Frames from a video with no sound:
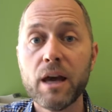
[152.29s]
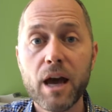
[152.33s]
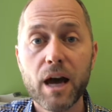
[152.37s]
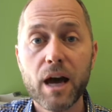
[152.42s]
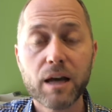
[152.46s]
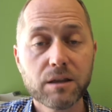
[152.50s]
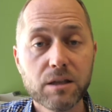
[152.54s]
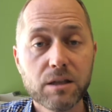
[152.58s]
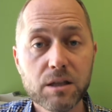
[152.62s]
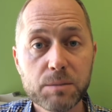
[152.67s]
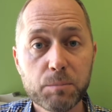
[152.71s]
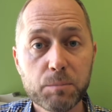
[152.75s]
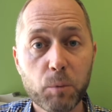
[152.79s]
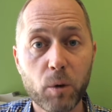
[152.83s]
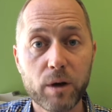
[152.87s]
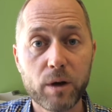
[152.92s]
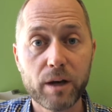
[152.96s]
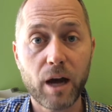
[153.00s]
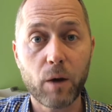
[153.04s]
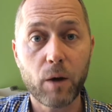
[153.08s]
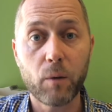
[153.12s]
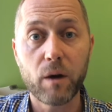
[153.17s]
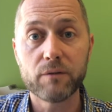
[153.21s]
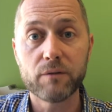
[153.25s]
At this
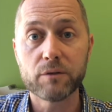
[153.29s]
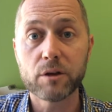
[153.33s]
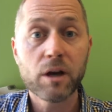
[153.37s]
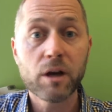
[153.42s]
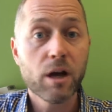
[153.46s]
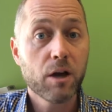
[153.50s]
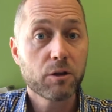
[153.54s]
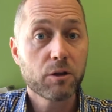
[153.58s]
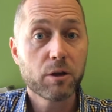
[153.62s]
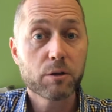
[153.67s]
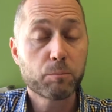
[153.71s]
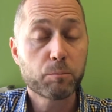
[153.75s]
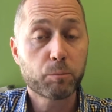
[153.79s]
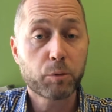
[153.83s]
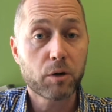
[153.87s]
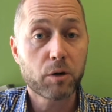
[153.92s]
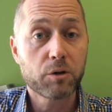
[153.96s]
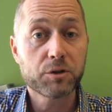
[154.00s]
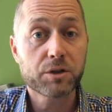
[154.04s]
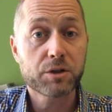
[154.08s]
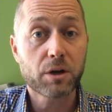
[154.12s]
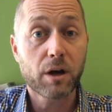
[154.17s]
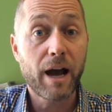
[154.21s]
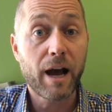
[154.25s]
point, however, the
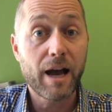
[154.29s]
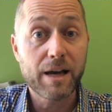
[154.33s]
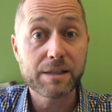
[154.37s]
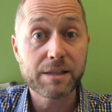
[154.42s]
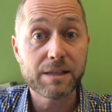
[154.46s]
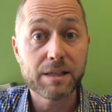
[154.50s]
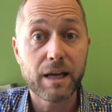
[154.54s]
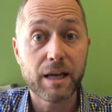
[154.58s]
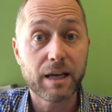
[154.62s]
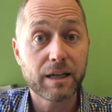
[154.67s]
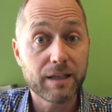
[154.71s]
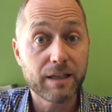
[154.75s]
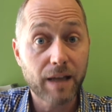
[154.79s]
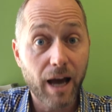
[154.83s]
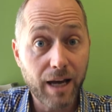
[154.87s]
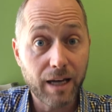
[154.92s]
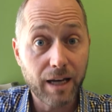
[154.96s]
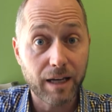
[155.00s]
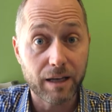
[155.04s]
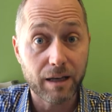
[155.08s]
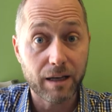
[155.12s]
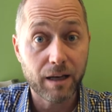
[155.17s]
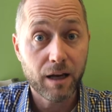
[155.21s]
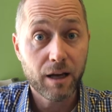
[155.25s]
protostar hasn't
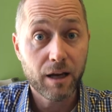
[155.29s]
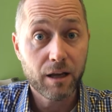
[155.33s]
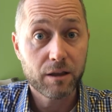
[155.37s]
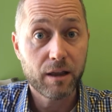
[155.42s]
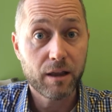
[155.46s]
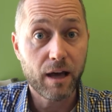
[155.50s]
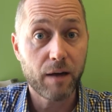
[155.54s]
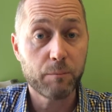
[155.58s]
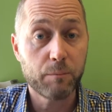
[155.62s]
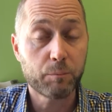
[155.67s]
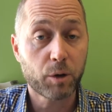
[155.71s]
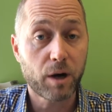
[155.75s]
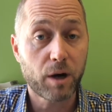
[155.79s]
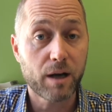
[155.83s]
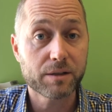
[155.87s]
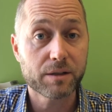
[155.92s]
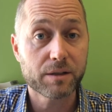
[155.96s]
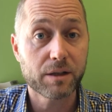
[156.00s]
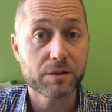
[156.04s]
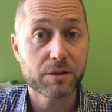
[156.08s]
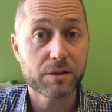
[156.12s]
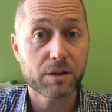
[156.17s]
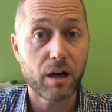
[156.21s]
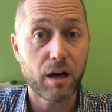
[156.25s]
ignited that
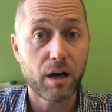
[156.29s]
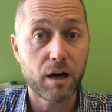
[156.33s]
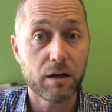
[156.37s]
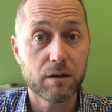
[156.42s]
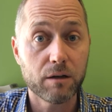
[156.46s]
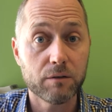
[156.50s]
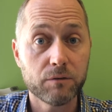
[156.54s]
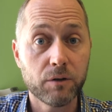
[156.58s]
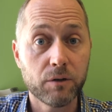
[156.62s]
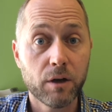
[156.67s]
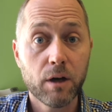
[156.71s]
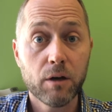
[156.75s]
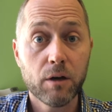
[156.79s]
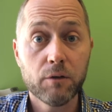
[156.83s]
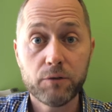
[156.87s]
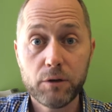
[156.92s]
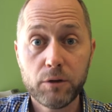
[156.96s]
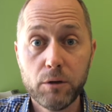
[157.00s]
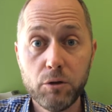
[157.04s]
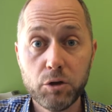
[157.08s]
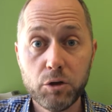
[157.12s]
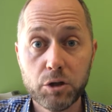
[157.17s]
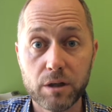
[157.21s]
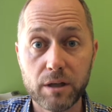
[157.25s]
process of
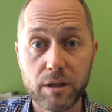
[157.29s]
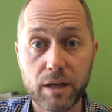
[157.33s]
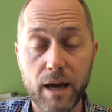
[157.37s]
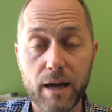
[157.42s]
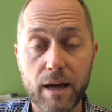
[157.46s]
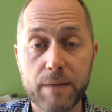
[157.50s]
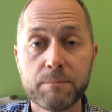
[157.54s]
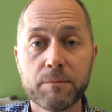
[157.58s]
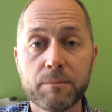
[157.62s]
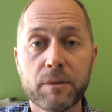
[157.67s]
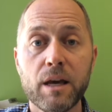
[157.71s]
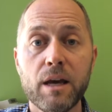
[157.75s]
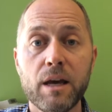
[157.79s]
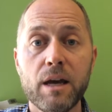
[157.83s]
fusion yet,